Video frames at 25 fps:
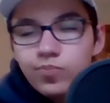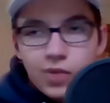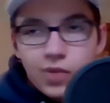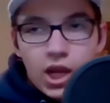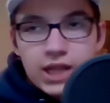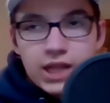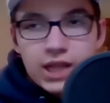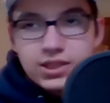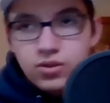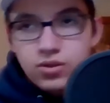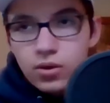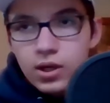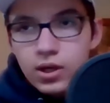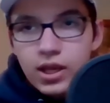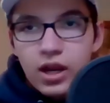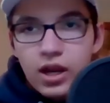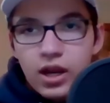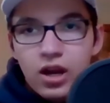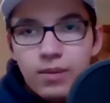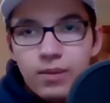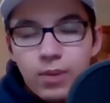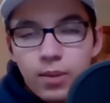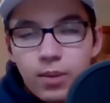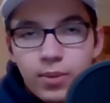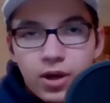I sort of
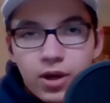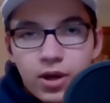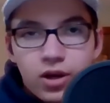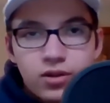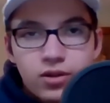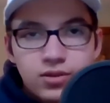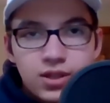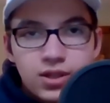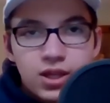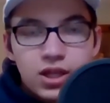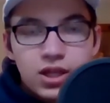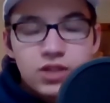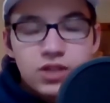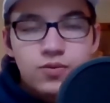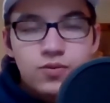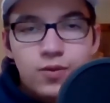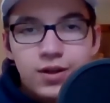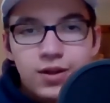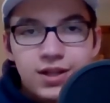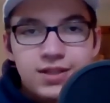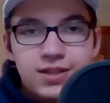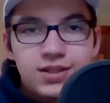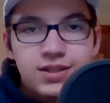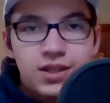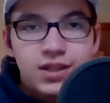care about politics.
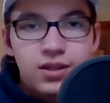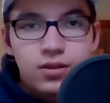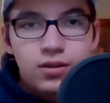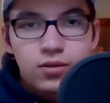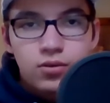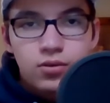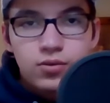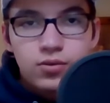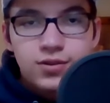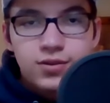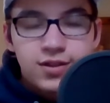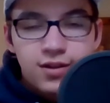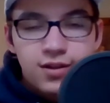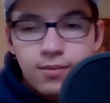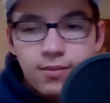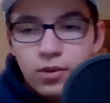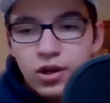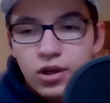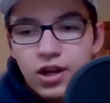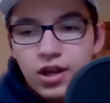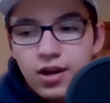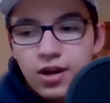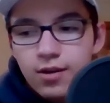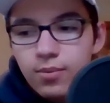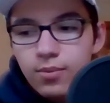What is it? Who's the
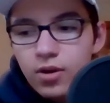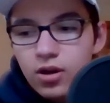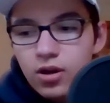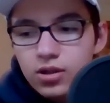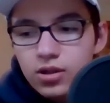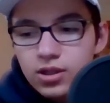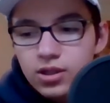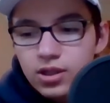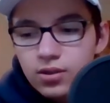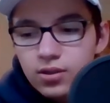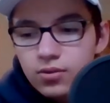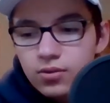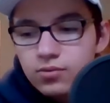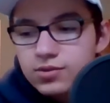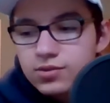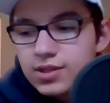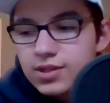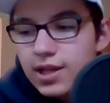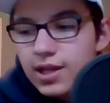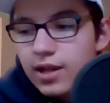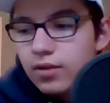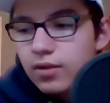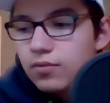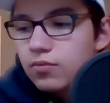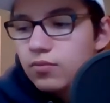Democratic Party? Who's
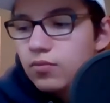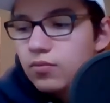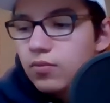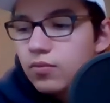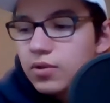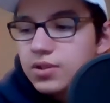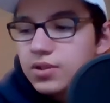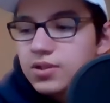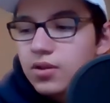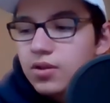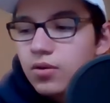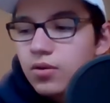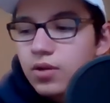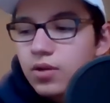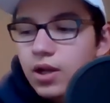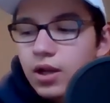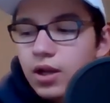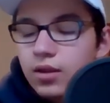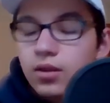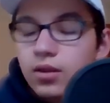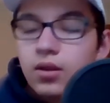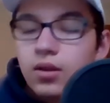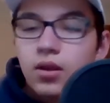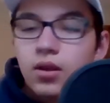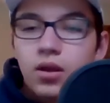that? What's
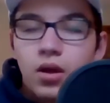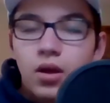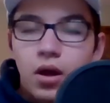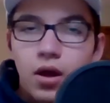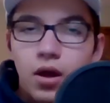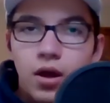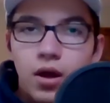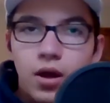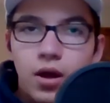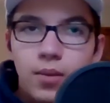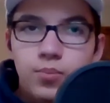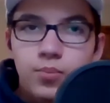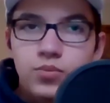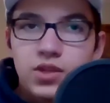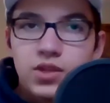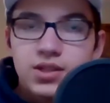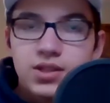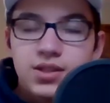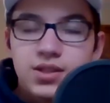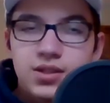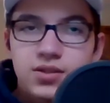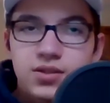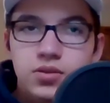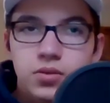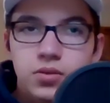going on?
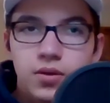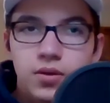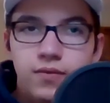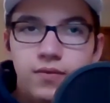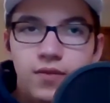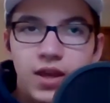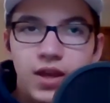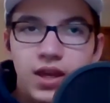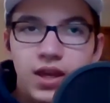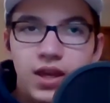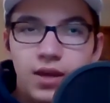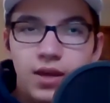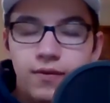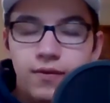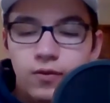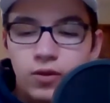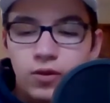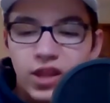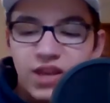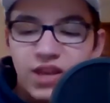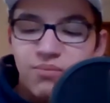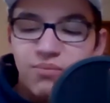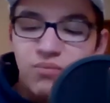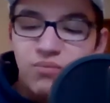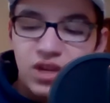This is sort of like if you're
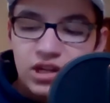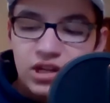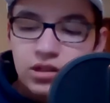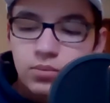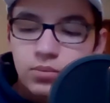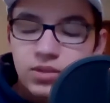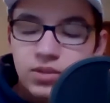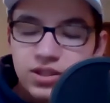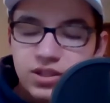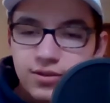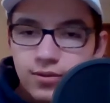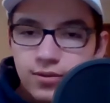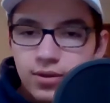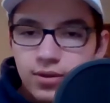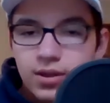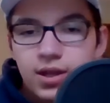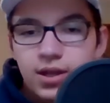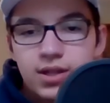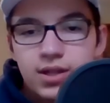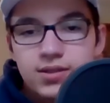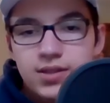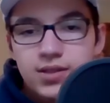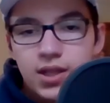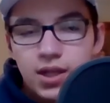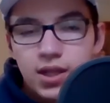like medium into it,
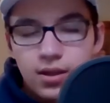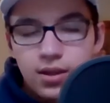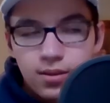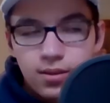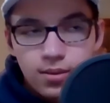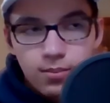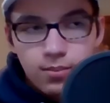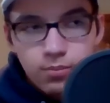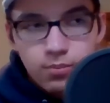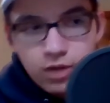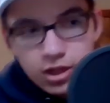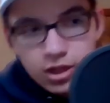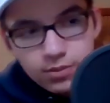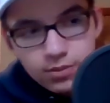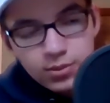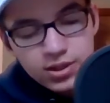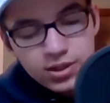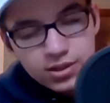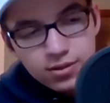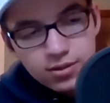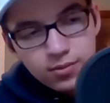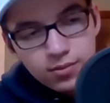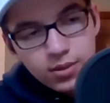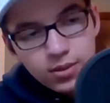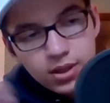I'd say medium
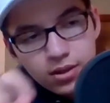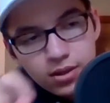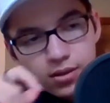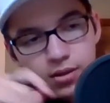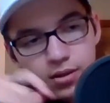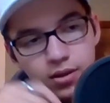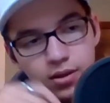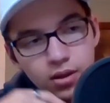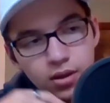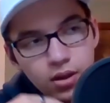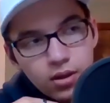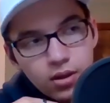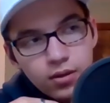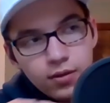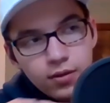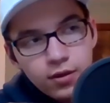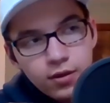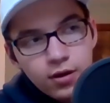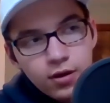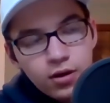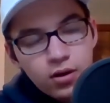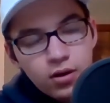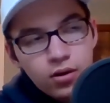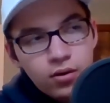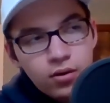into it.
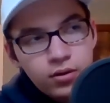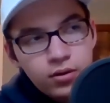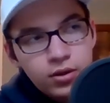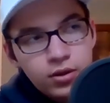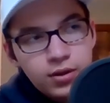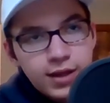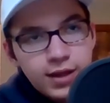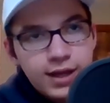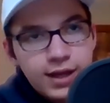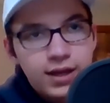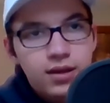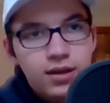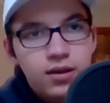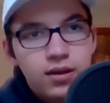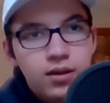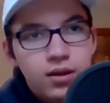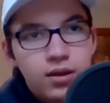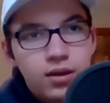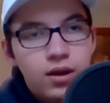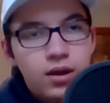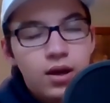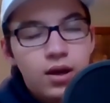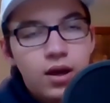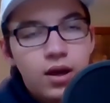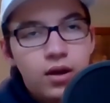You're like,
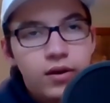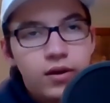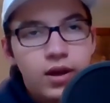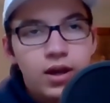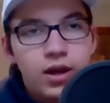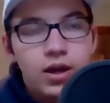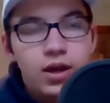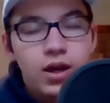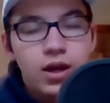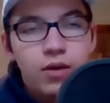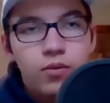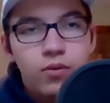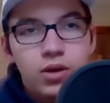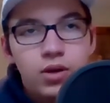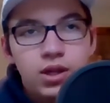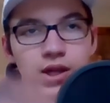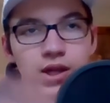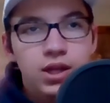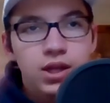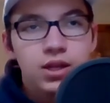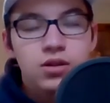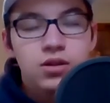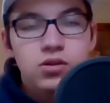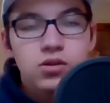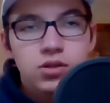okay, I want to
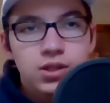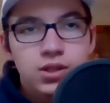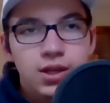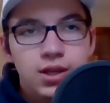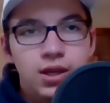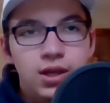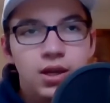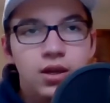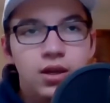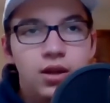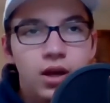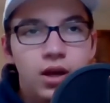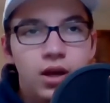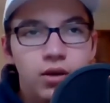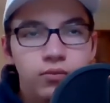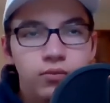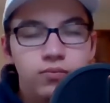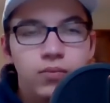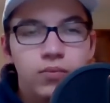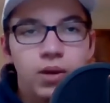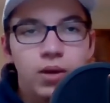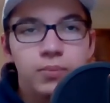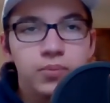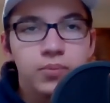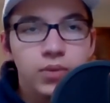get interested.
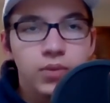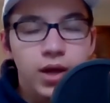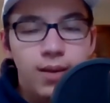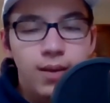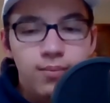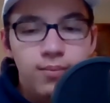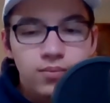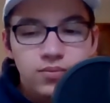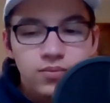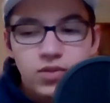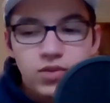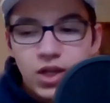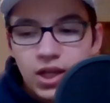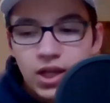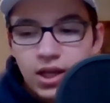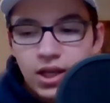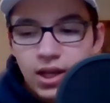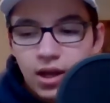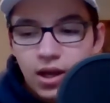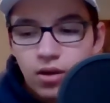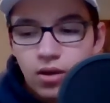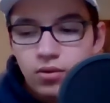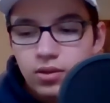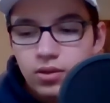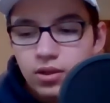I'm checking
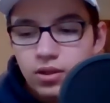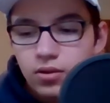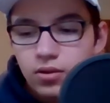out,